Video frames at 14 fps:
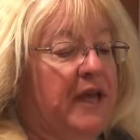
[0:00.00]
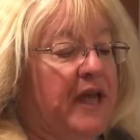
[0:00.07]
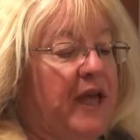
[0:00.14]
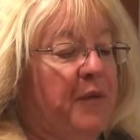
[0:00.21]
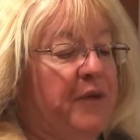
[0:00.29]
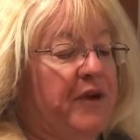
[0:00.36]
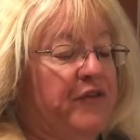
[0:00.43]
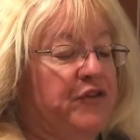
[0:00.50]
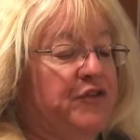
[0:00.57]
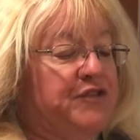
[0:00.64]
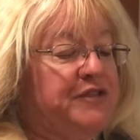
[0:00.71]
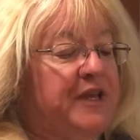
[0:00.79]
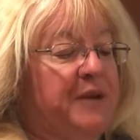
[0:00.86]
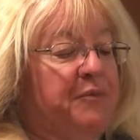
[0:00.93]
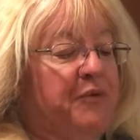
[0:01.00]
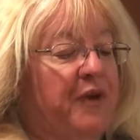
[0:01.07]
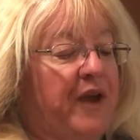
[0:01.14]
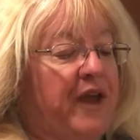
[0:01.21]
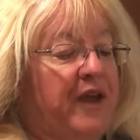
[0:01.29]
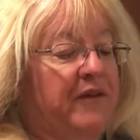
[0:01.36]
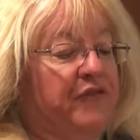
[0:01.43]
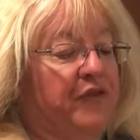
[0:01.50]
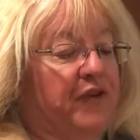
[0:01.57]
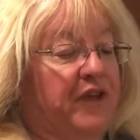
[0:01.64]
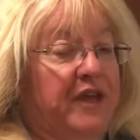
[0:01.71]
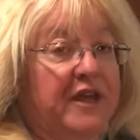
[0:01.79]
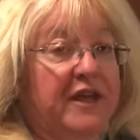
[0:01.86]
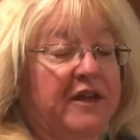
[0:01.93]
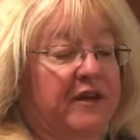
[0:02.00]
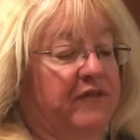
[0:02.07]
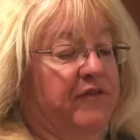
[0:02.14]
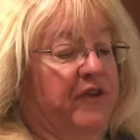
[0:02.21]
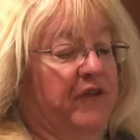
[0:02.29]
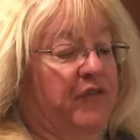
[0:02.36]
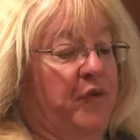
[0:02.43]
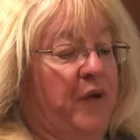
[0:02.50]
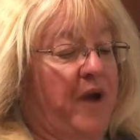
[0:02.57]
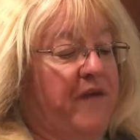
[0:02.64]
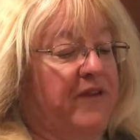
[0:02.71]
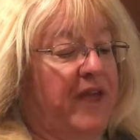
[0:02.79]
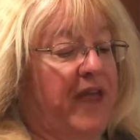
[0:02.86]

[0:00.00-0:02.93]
And whenever you stand praying, forgive if you have